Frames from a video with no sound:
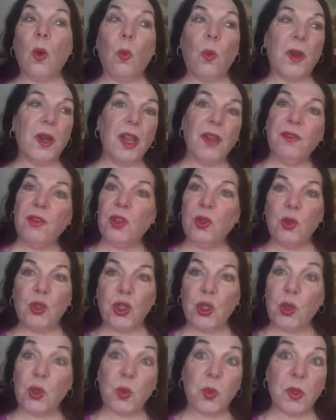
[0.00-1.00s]
whatever you
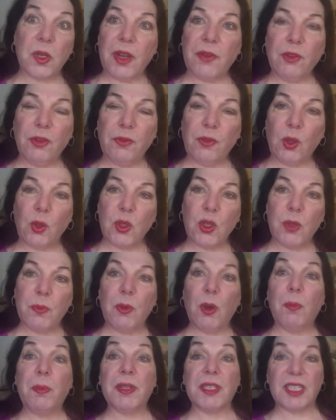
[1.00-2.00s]
choose, whatever floats your
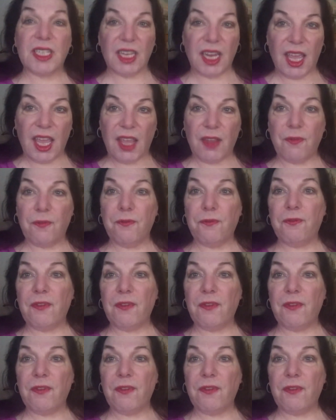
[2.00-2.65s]
boat, but today,